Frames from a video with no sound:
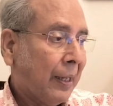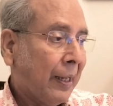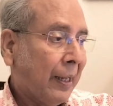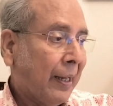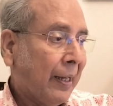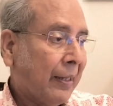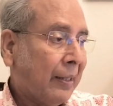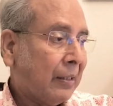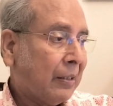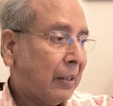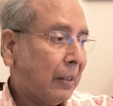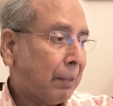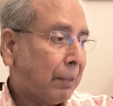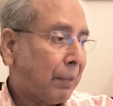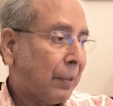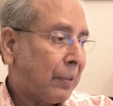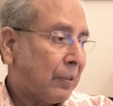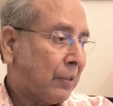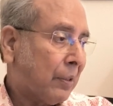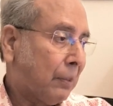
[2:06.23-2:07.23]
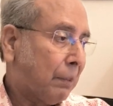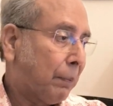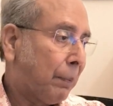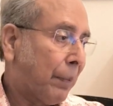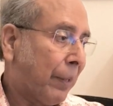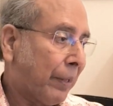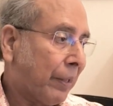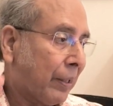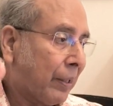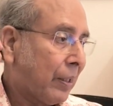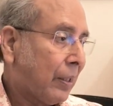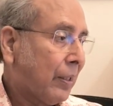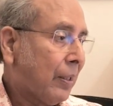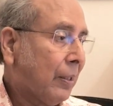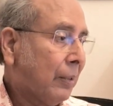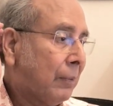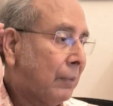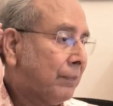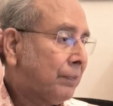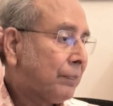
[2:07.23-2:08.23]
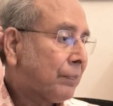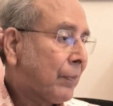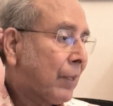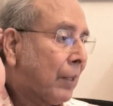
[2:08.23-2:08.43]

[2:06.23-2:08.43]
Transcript: And the present planetary